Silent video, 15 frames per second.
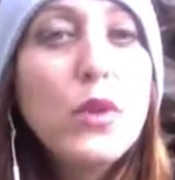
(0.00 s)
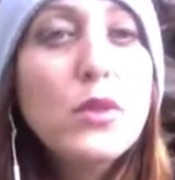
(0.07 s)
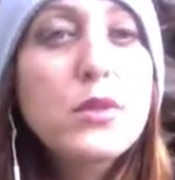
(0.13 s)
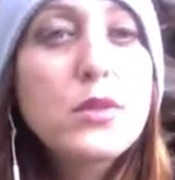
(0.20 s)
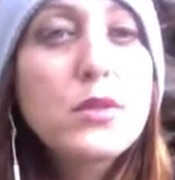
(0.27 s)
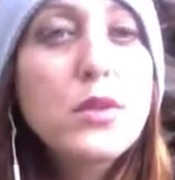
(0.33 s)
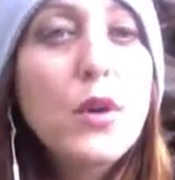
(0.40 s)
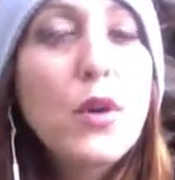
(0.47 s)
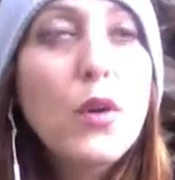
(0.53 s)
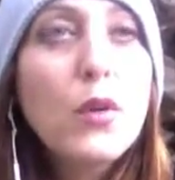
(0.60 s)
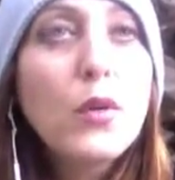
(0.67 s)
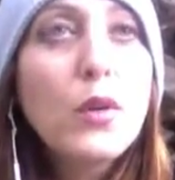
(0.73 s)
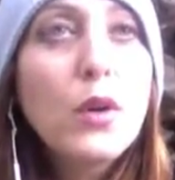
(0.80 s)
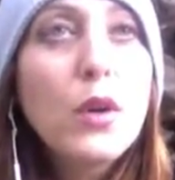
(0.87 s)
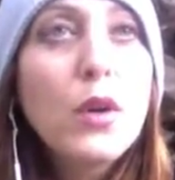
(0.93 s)

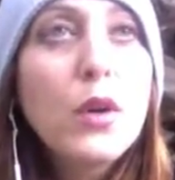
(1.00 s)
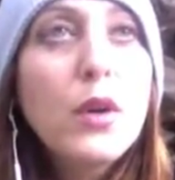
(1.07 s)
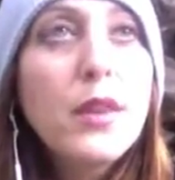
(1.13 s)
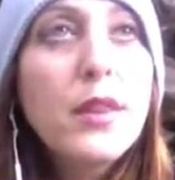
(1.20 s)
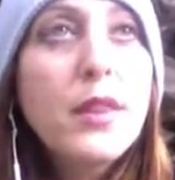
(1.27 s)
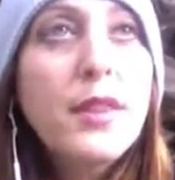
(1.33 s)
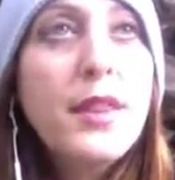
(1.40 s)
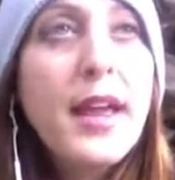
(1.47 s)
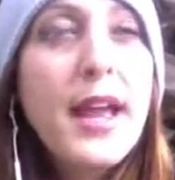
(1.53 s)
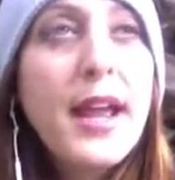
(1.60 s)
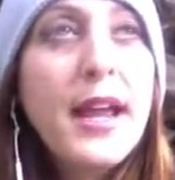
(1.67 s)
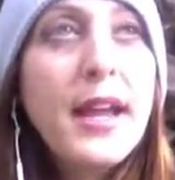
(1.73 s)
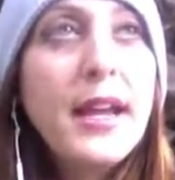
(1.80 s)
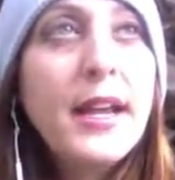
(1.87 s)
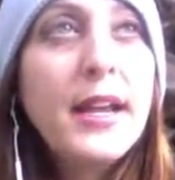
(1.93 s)
So
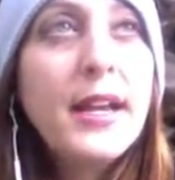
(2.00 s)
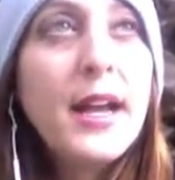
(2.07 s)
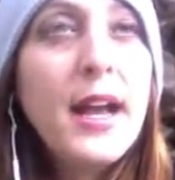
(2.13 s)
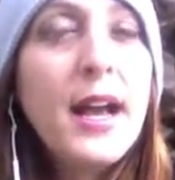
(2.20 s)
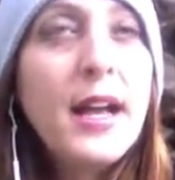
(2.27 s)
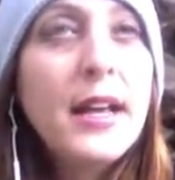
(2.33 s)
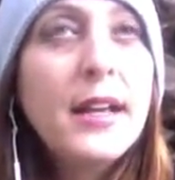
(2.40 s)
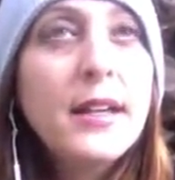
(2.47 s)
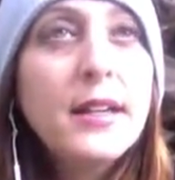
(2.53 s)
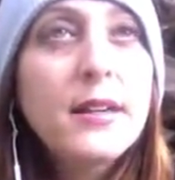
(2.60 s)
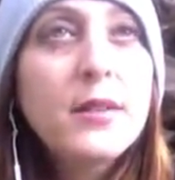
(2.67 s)
I